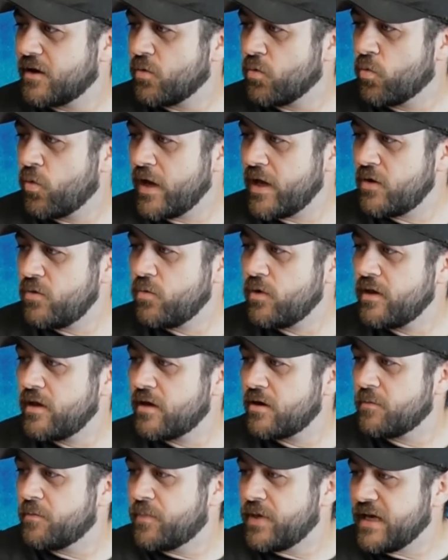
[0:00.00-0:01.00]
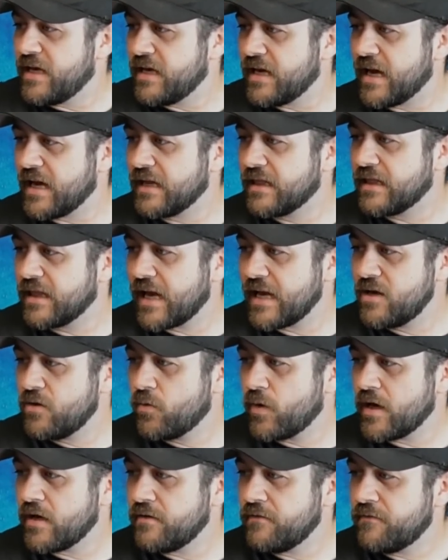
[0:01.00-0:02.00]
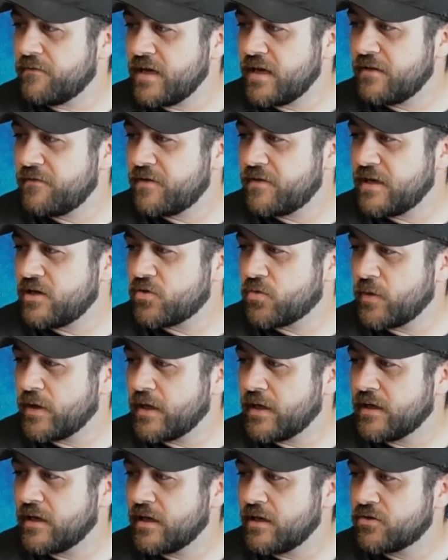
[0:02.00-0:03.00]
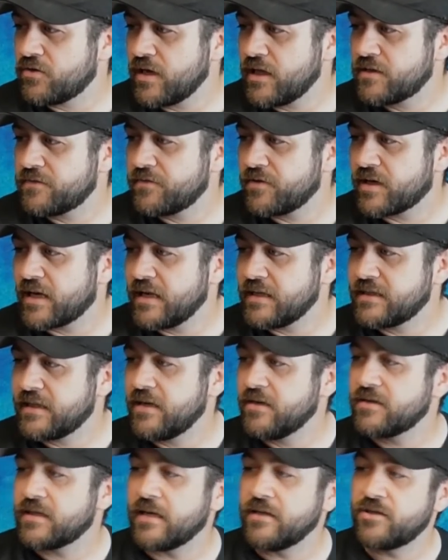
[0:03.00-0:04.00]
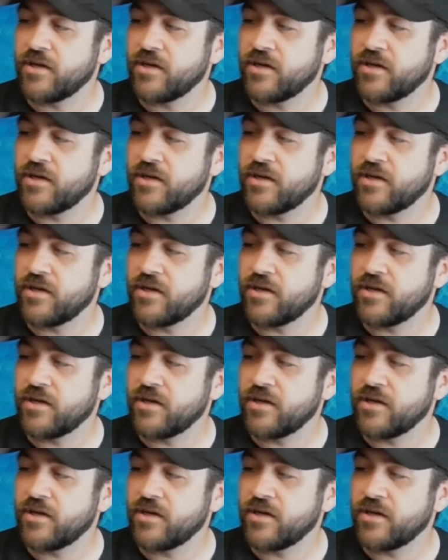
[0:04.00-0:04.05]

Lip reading: When will there be a lightweight VFD twin transfer case gear set?